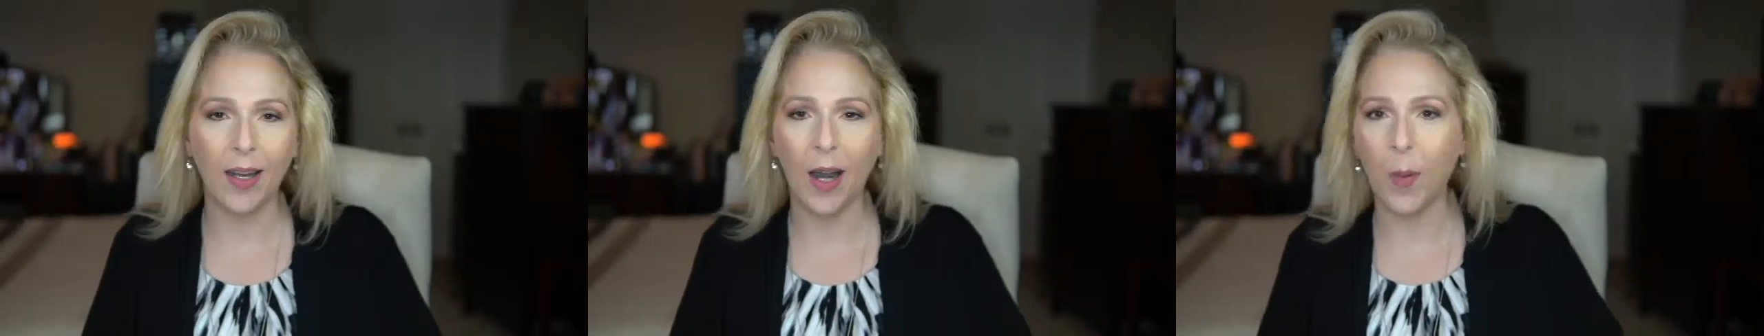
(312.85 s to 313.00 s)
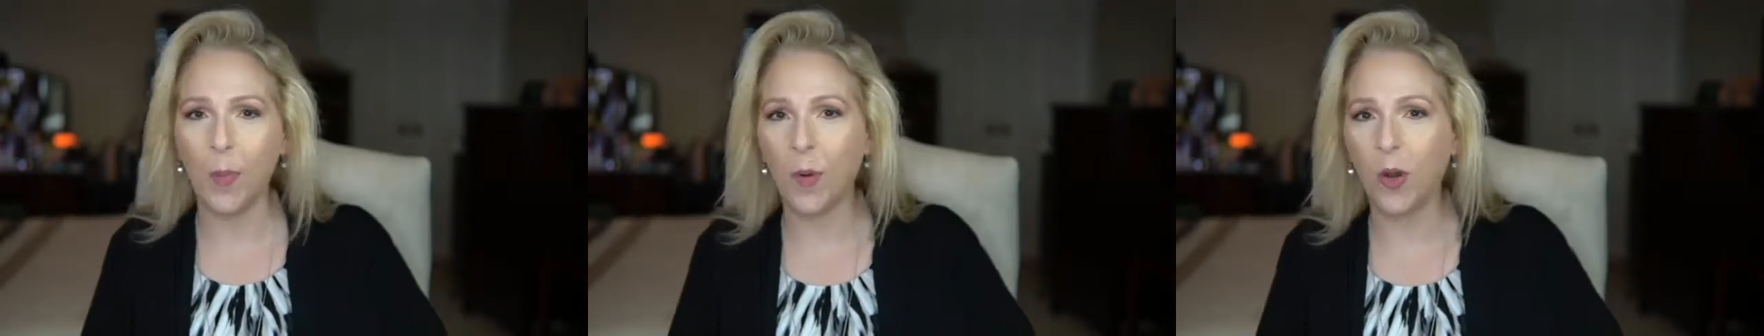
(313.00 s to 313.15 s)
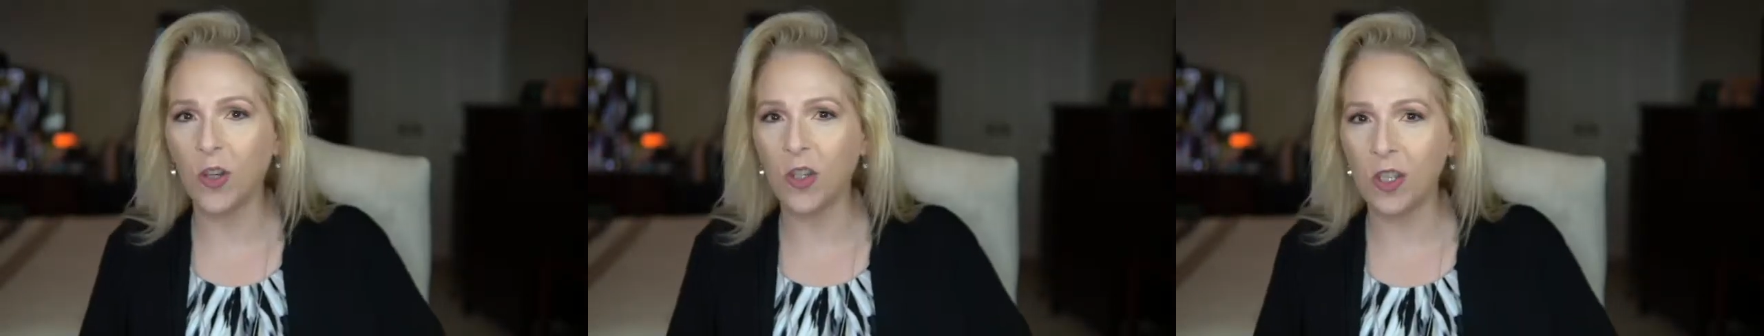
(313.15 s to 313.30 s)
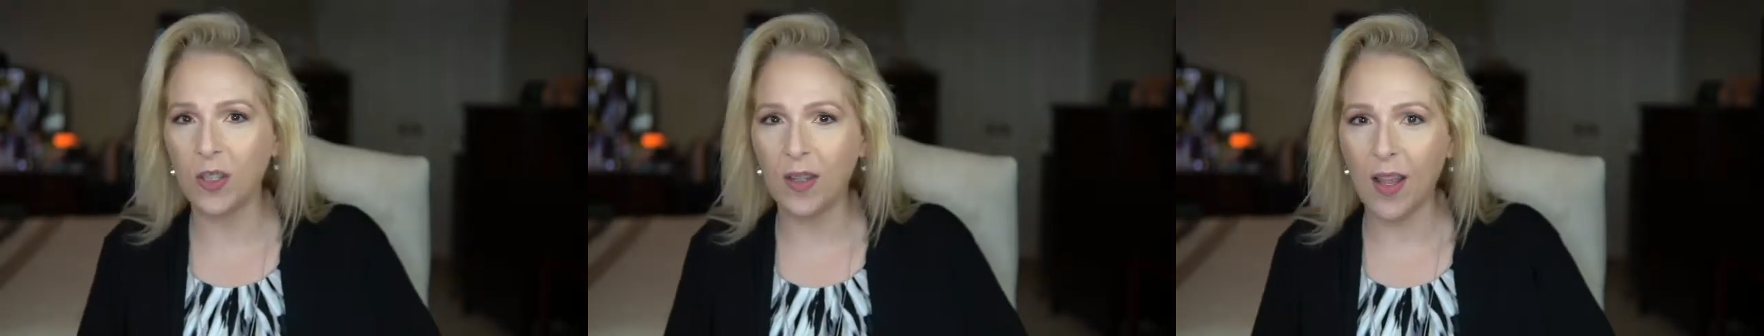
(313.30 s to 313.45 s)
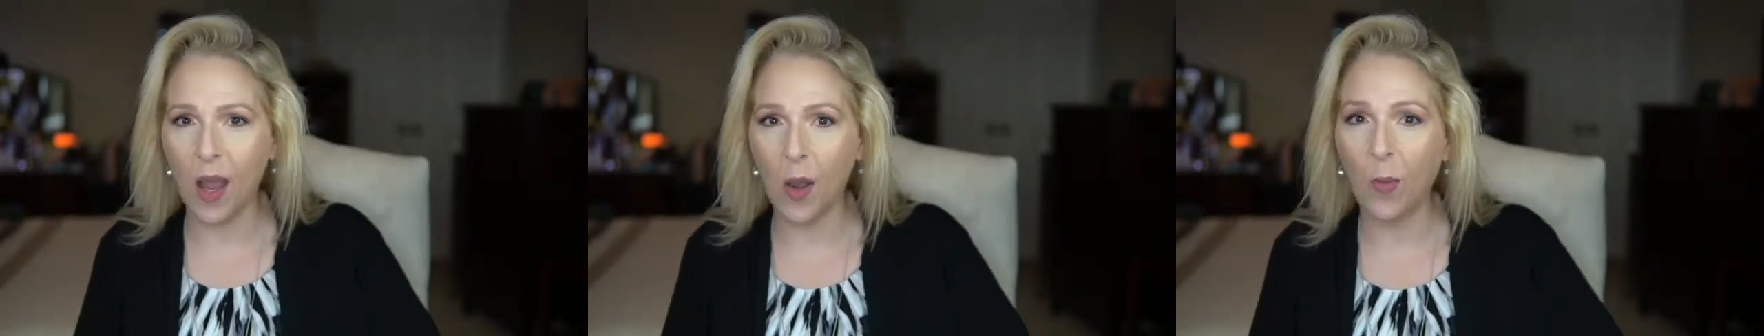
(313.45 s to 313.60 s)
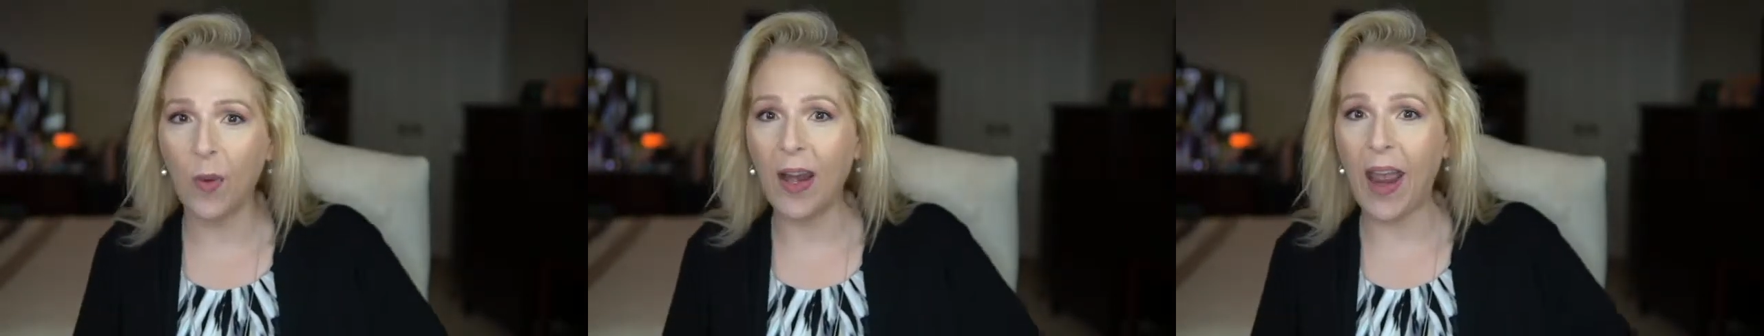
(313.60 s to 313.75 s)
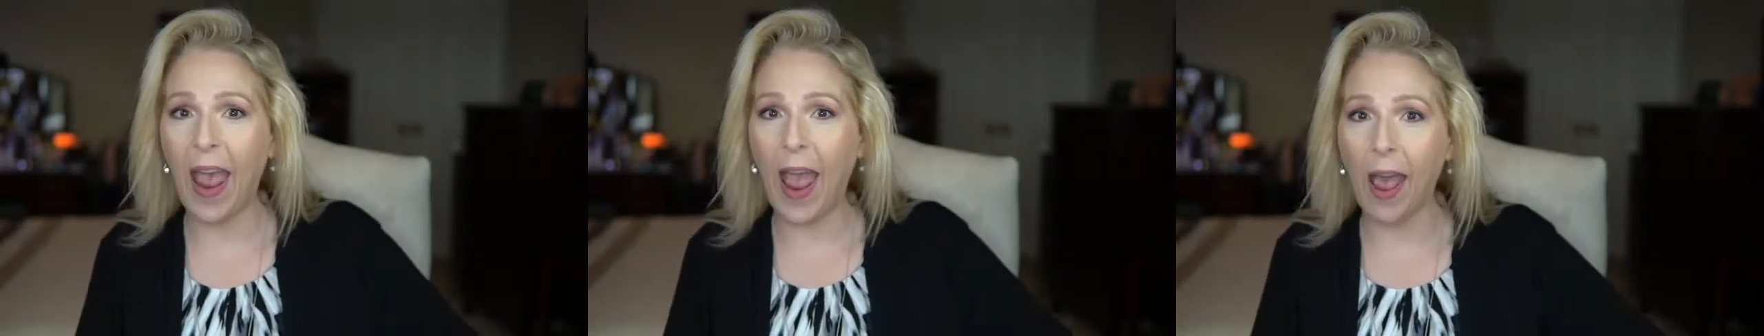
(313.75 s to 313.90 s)
I purchased that
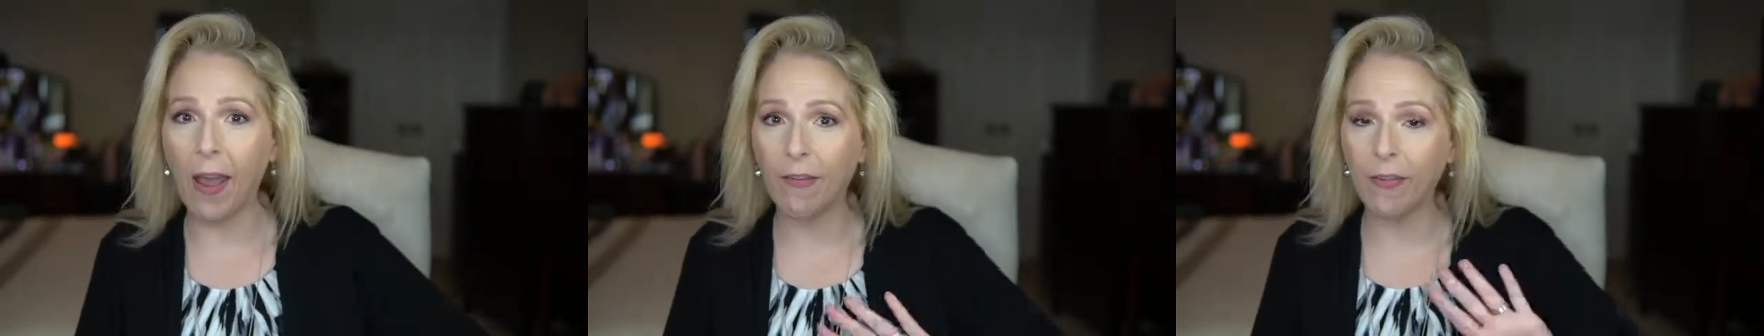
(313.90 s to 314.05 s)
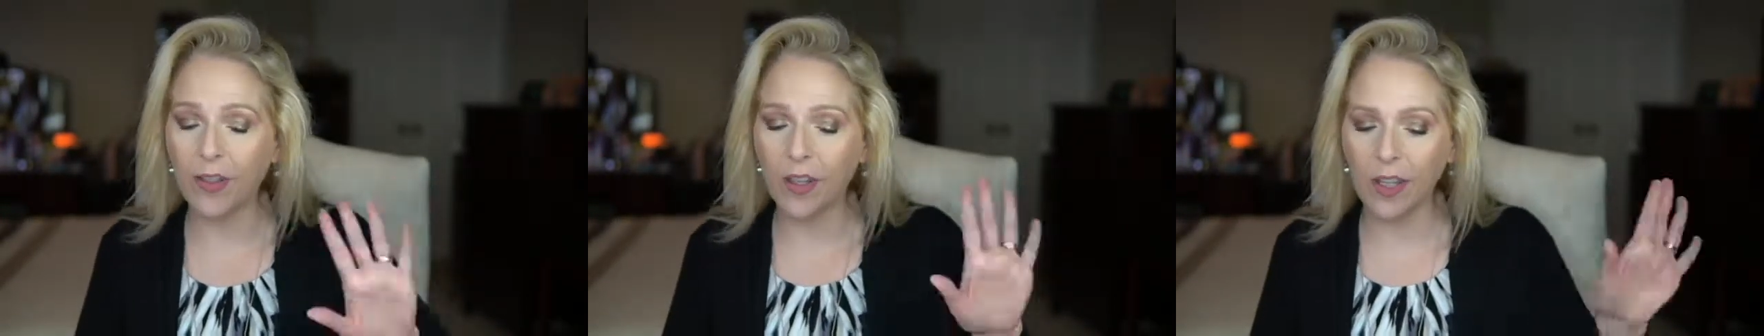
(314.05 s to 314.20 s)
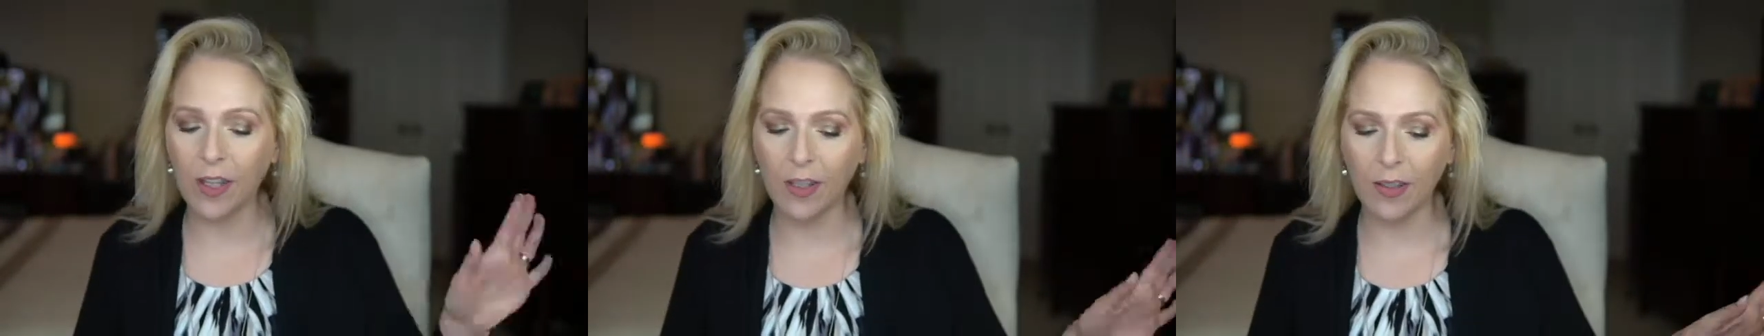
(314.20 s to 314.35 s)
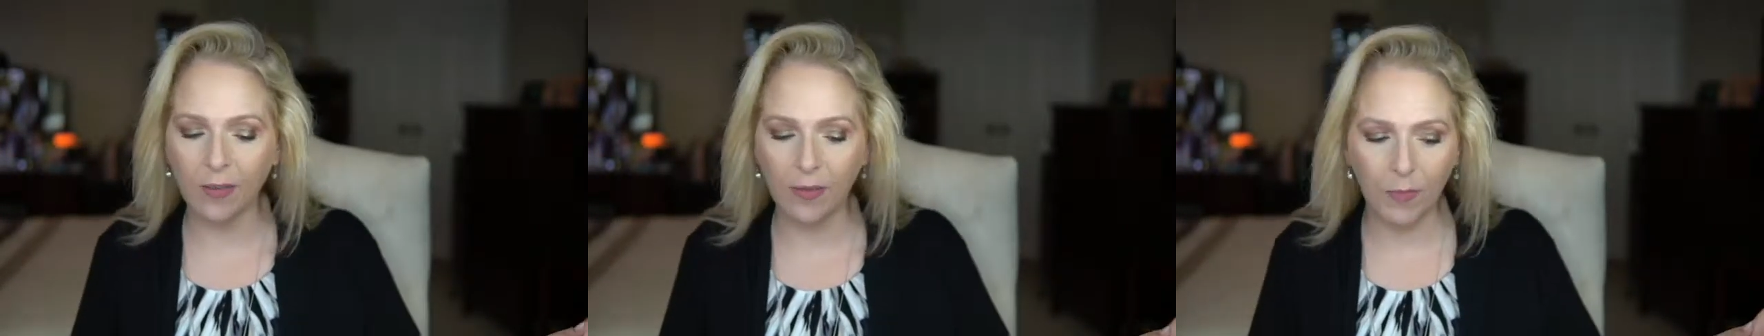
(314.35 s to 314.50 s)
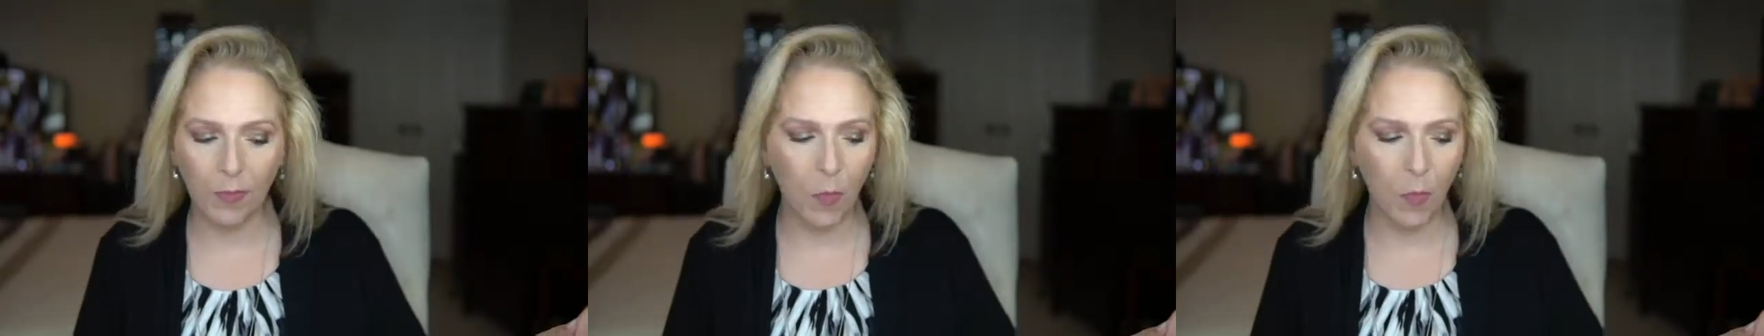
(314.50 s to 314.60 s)
one after,